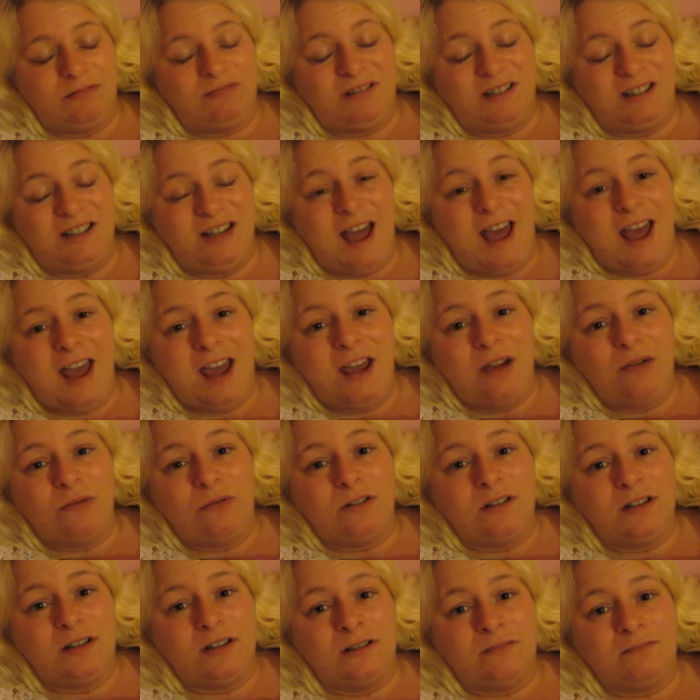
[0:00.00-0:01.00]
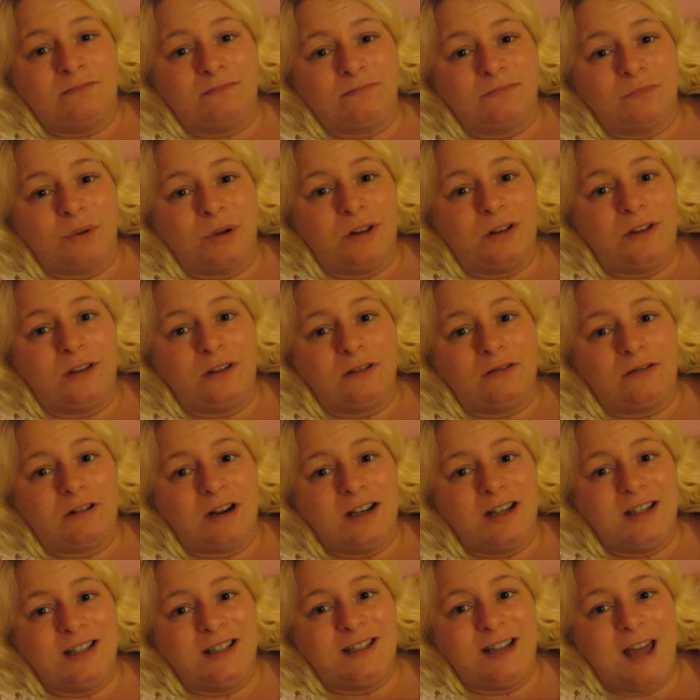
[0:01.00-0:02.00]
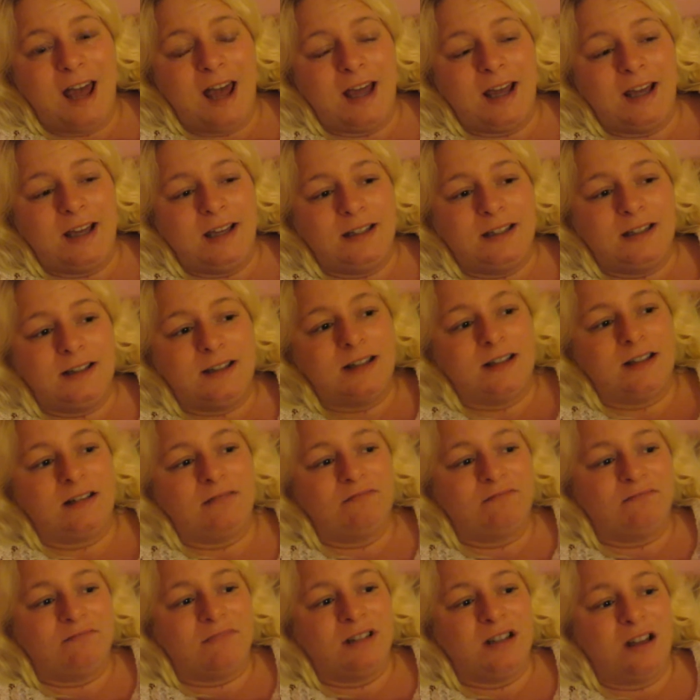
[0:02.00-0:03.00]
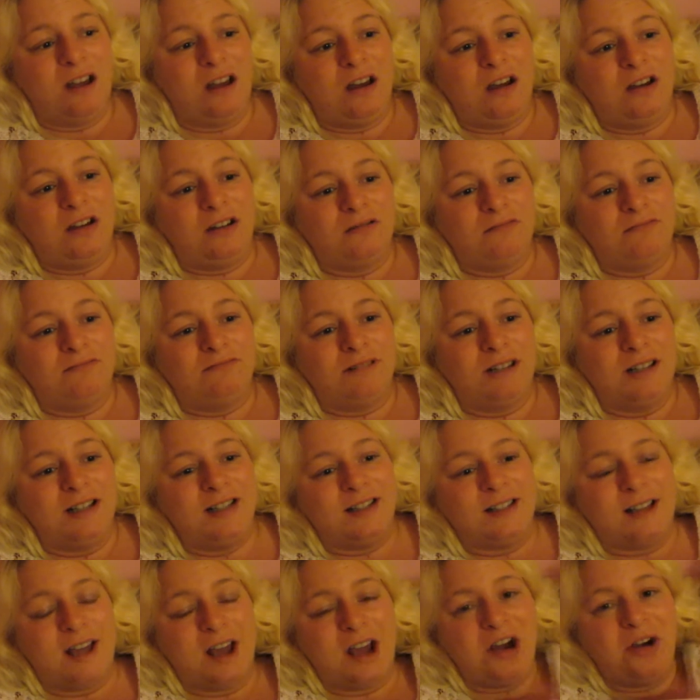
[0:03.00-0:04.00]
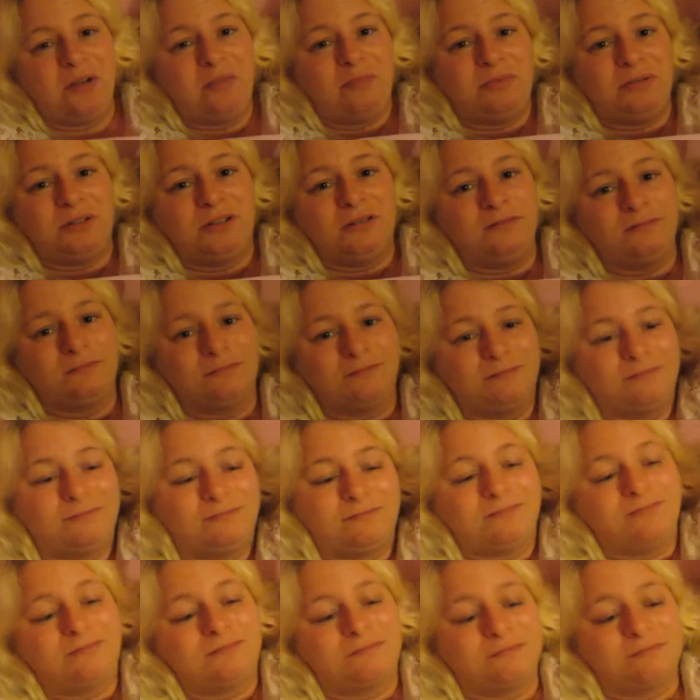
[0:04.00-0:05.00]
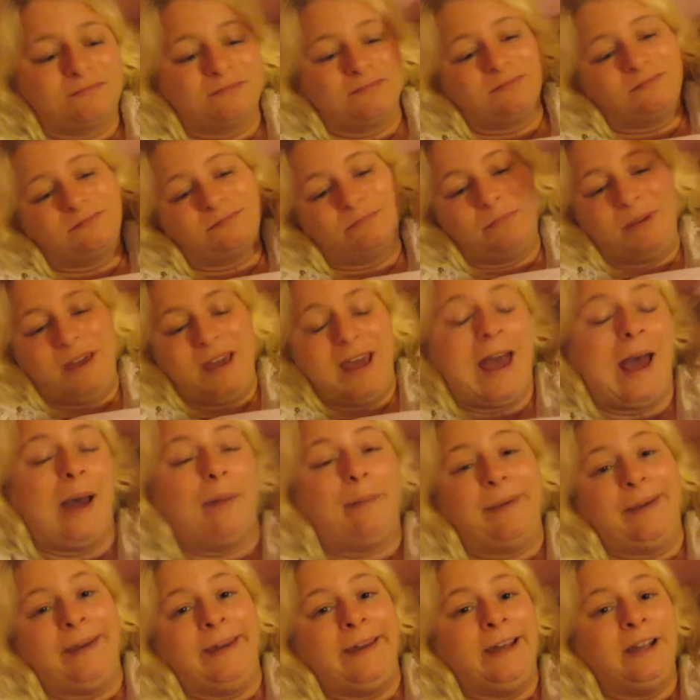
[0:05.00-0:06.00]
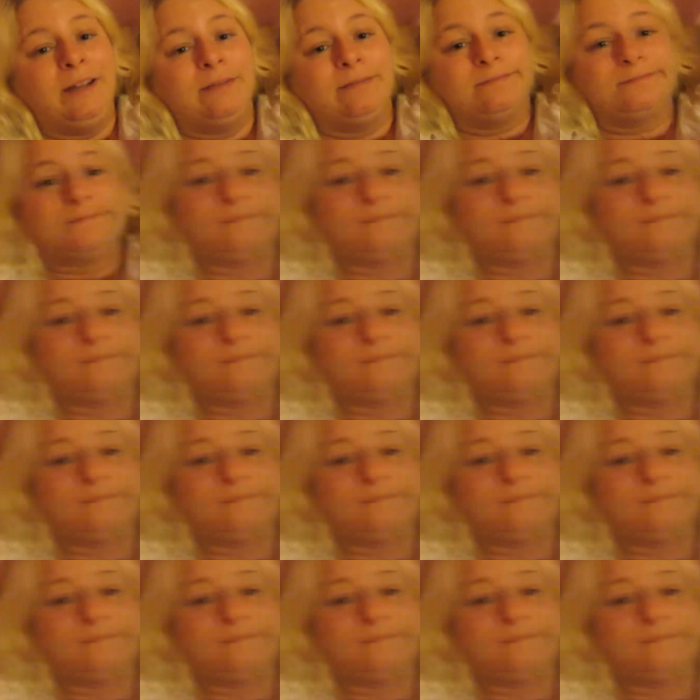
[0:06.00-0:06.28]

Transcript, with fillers: today wasn't one of the greatest days, so let's get up and be happy.